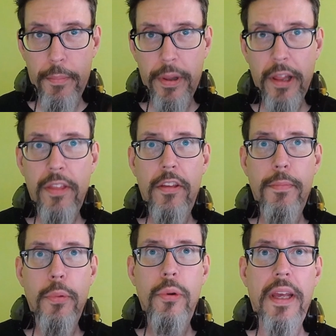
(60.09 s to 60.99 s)
plus these
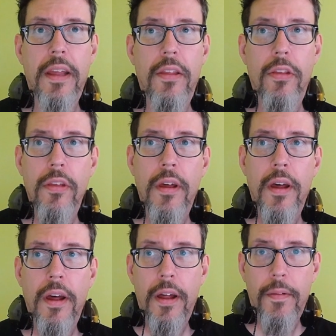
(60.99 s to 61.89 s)
booleans,
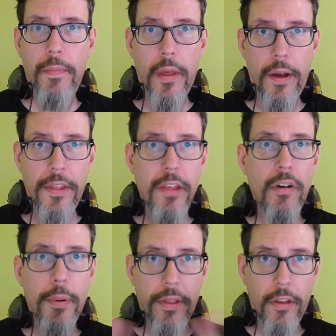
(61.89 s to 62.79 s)
this
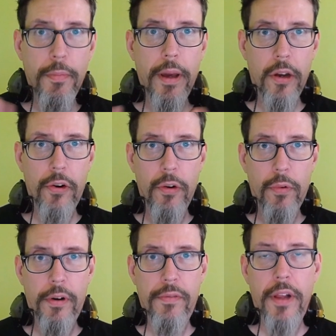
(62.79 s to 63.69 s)
represents my current
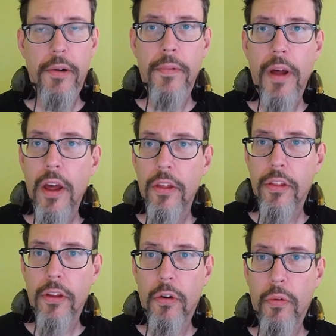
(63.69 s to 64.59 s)
workflow.
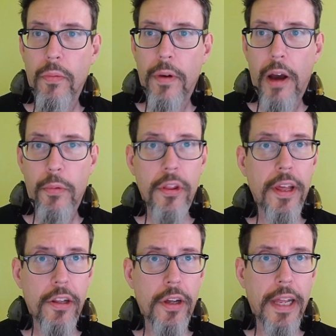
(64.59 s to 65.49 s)
So we'll
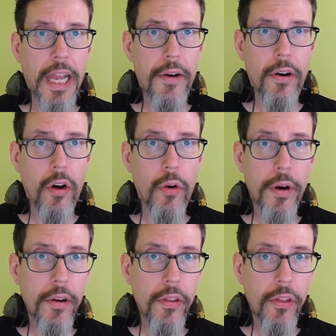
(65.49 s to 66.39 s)
take a look at how it all
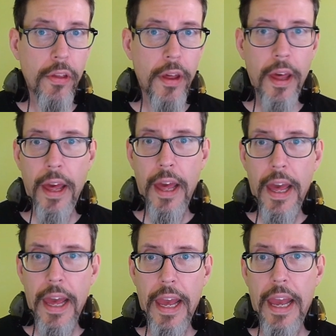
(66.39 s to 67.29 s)
works
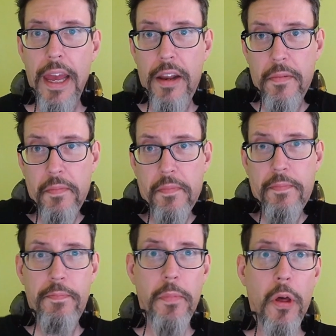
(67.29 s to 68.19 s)
and
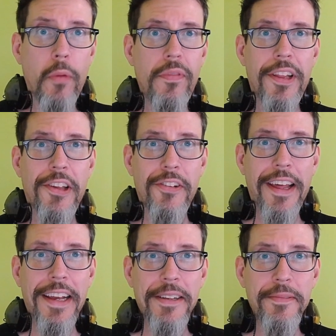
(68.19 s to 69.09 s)
hopefully you'll
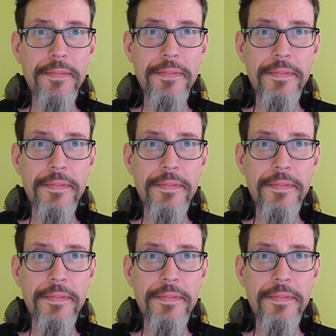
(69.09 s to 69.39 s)
like it.